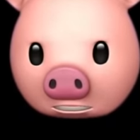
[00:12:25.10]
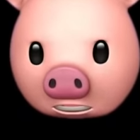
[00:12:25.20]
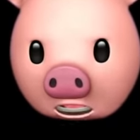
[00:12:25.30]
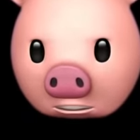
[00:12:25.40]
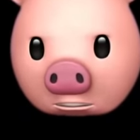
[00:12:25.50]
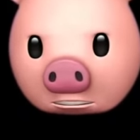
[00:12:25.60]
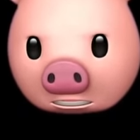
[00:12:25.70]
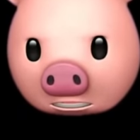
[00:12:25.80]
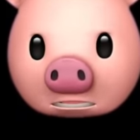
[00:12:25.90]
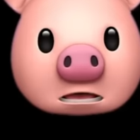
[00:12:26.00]
No.
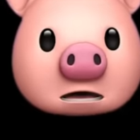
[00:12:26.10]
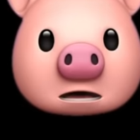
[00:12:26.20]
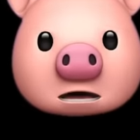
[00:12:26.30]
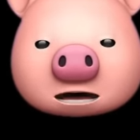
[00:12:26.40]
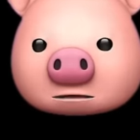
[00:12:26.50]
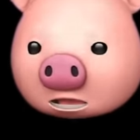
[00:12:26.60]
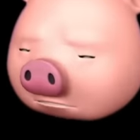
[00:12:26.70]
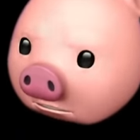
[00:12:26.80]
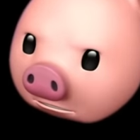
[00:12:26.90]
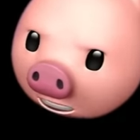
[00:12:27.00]
In the
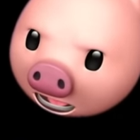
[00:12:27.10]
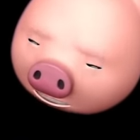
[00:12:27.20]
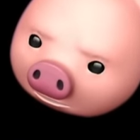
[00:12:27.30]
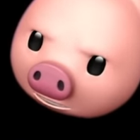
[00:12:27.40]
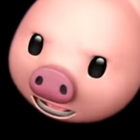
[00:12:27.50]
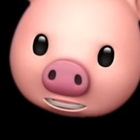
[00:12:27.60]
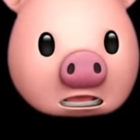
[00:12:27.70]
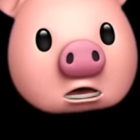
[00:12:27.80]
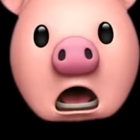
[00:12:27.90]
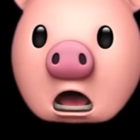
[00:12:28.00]
other one, we had a
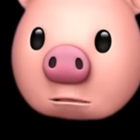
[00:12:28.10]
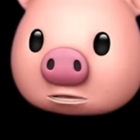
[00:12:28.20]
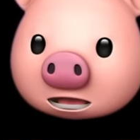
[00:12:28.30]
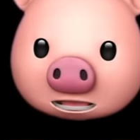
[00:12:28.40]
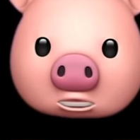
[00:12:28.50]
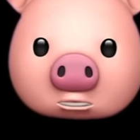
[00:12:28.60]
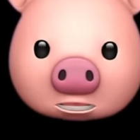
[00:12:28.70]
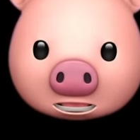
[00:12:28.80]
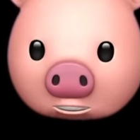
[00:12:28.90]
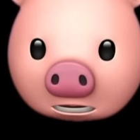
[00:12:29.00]
flashlight. No, see, it's
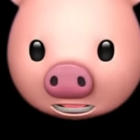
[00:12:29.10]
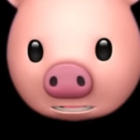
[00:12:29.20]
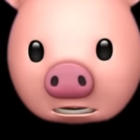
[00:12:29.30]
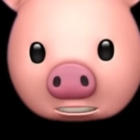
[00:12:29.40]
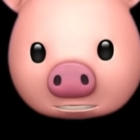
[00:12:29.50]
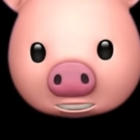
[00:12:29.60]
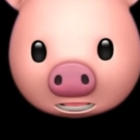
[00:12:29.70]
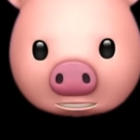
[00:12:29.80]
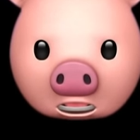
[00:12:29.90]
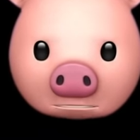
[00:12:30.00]
3:20 in the morning. Will you
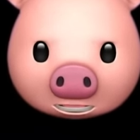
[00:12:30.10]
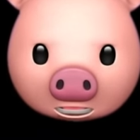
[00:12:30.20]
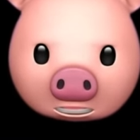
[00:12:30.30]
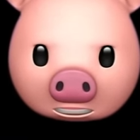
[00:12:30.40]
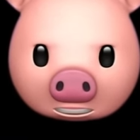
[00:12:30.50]
stop calling me?